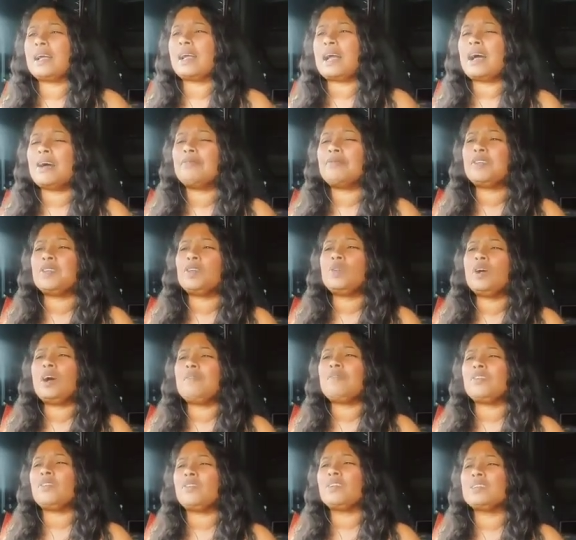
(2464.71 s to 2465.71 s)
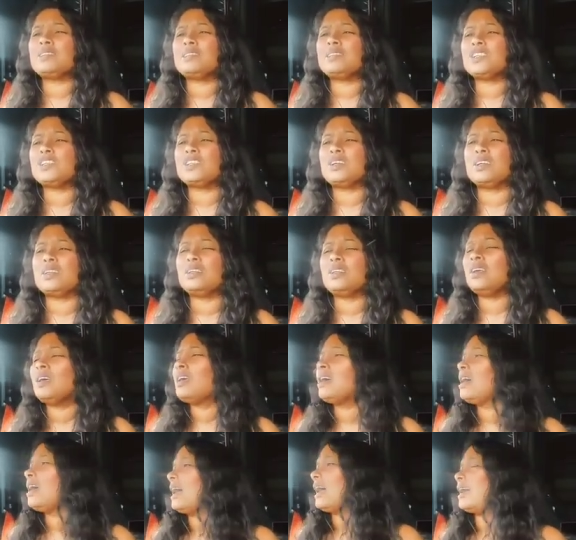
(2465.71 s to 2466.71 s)
And guys, bio oil and these
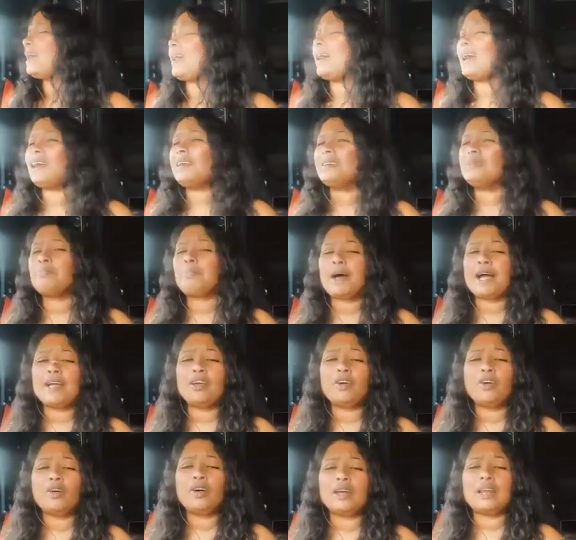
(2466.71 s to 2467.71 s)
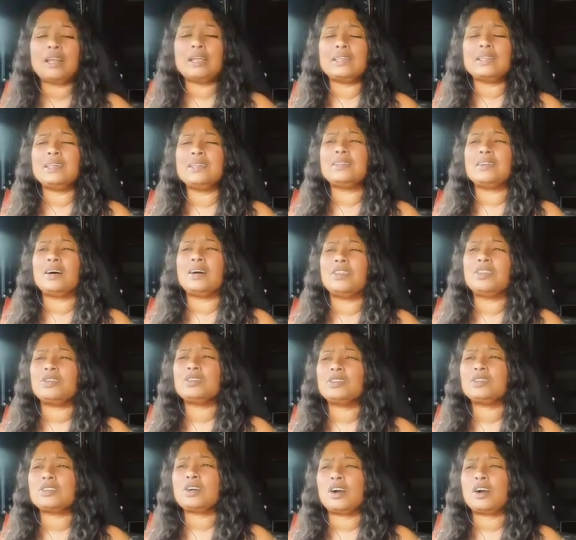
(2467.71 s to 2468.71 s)
other scar treatments,
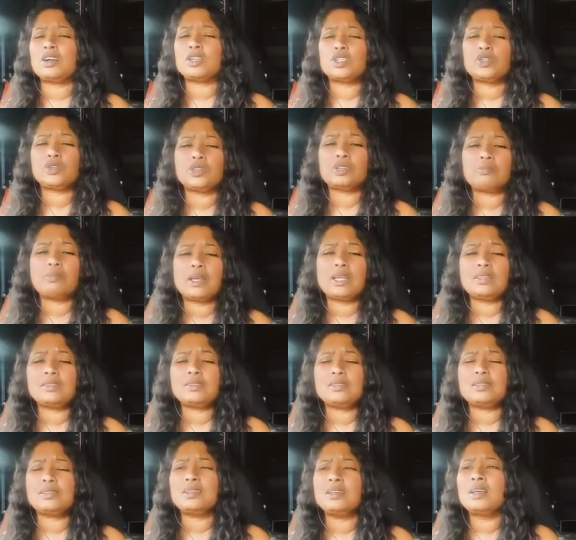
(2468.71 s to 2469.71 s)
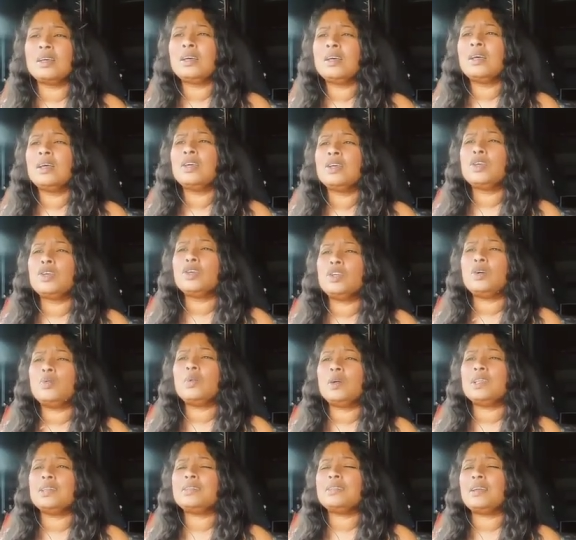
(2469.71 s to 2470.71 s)
you don't want to start using that when
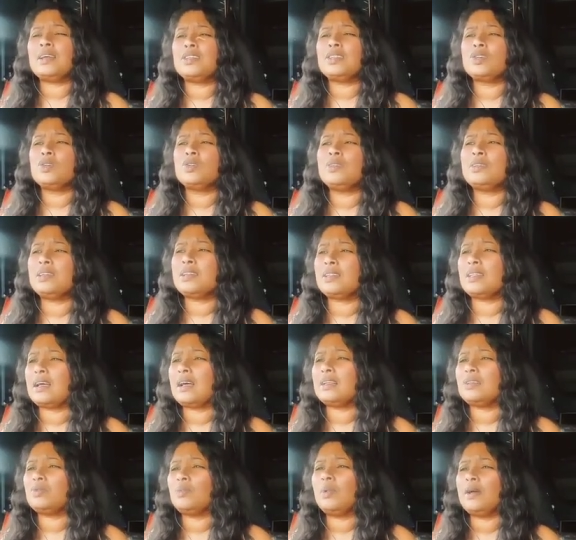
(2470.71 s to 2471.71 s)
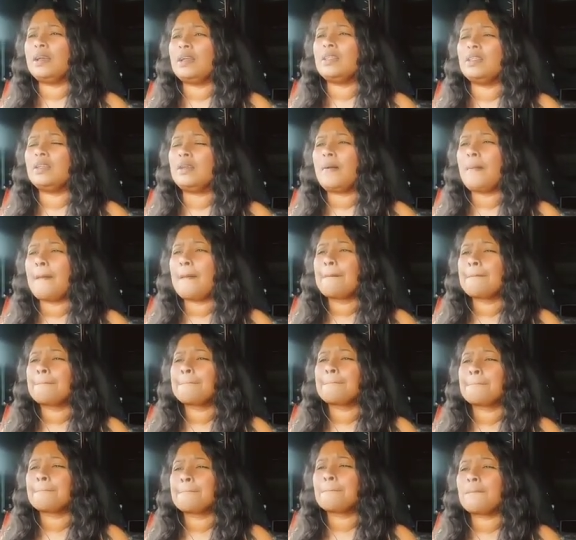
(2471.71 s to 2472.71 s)
you still have scabs on
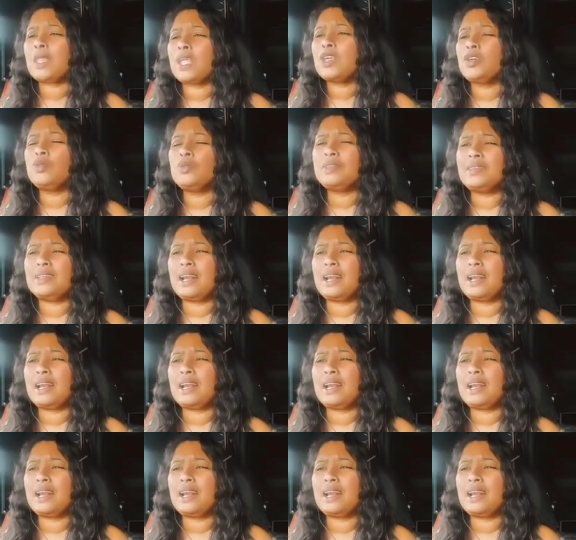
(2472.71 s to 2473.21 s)
your incision.